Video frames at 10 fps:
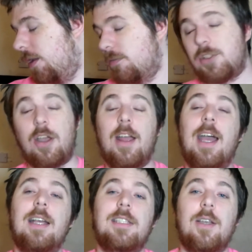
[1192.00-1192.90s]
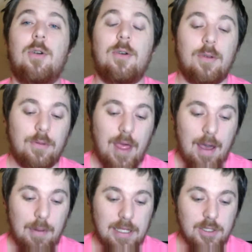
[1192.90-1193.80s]
I'm sorry I had to go
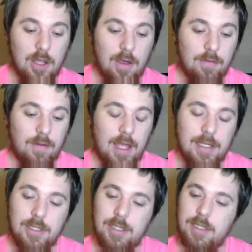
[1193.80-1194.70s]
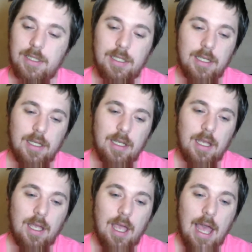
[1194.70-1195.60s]
that pissed off. It's
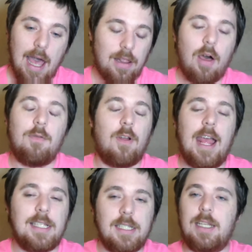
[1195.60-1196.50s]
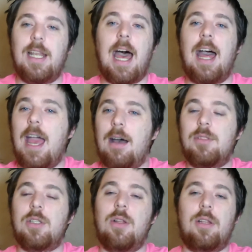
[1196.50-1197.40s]
I love wrestling. I
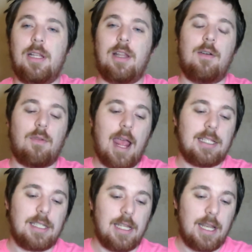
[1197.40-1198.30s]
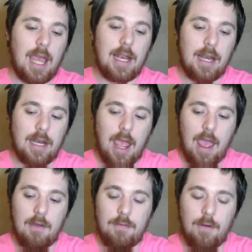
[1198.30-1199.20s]
absolutely love wrestling, and
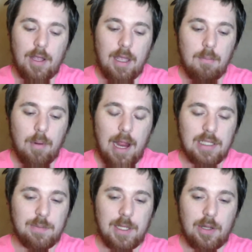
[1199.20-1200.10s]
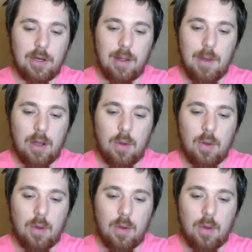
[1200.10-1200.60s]
it fucking breaks me down to my